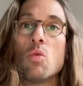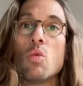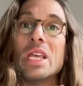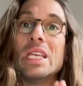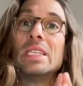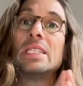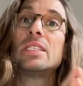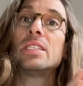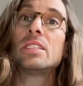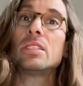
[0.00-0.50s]
we
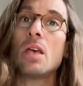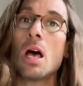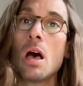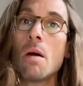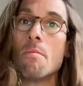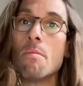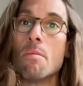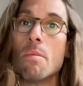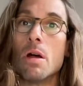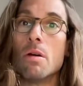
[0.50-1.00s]

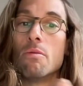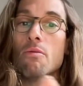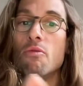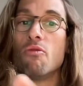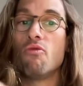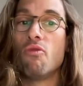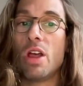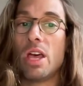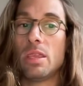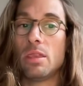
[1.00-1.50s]
sum
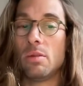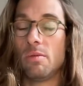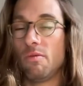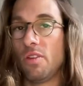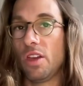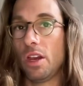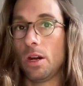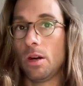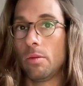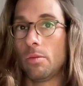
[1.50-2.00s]
random
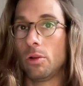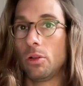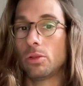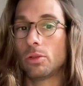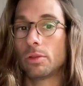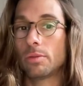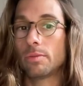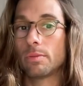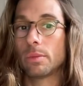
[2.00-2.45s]
variables.